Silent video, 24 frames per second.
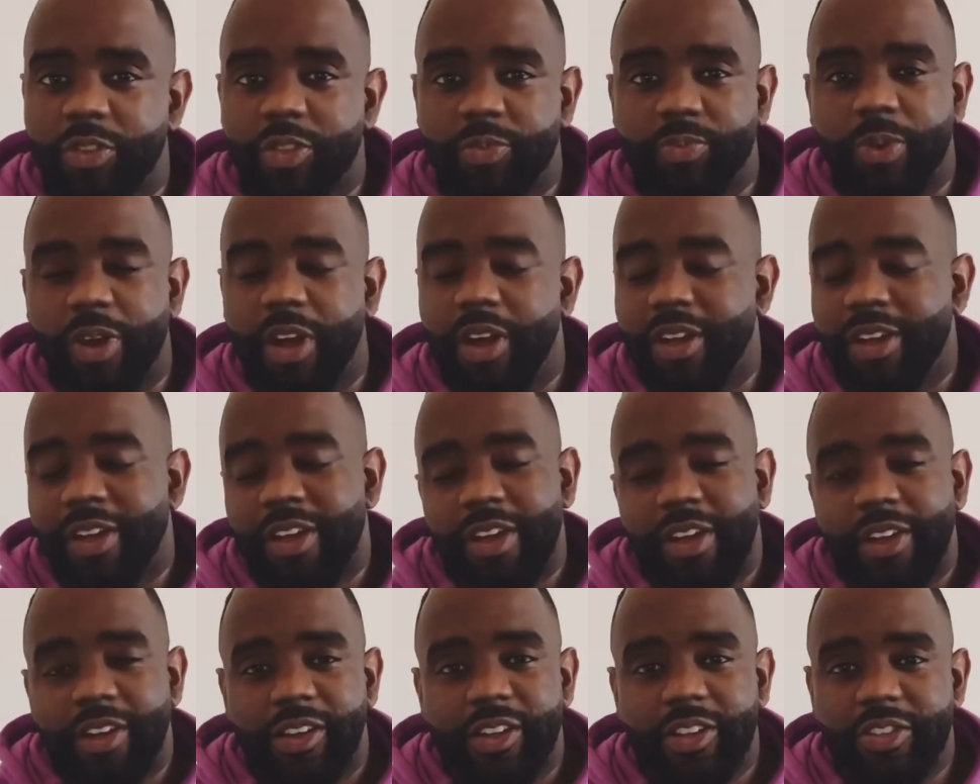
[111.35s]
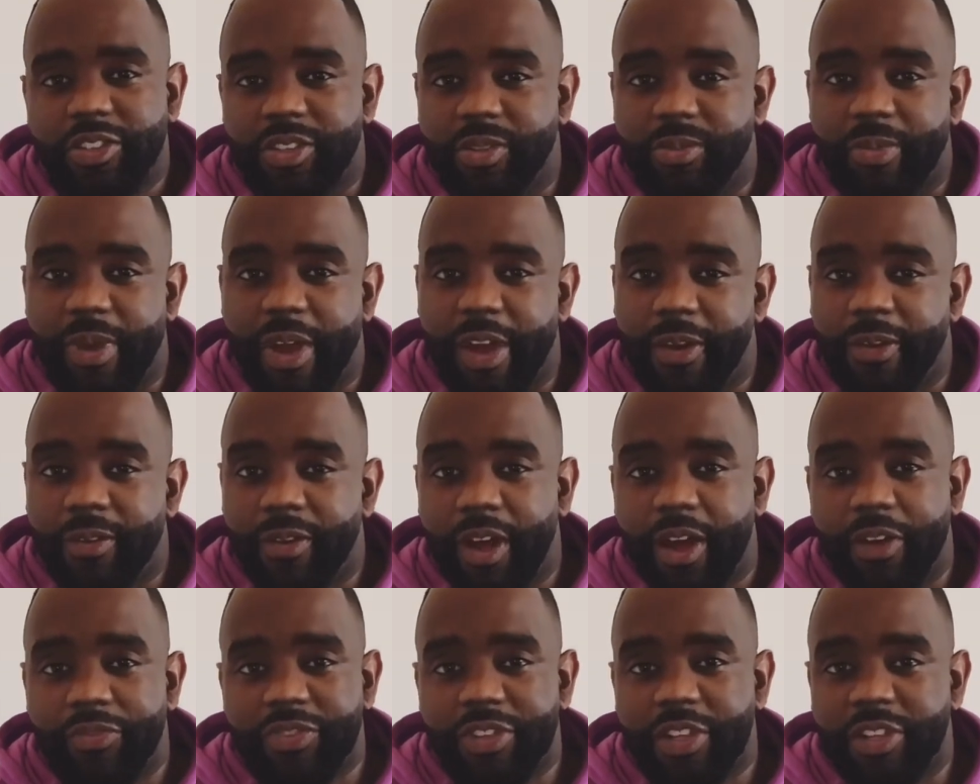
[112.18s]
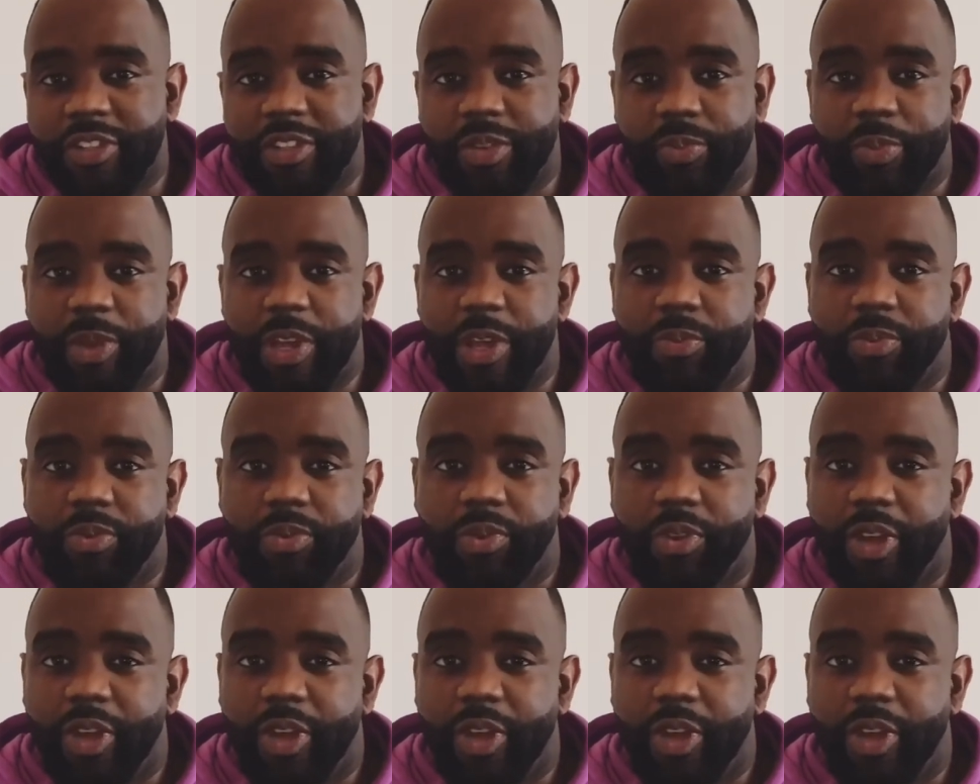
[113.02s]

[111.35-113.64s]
But listen, man, I've said to people,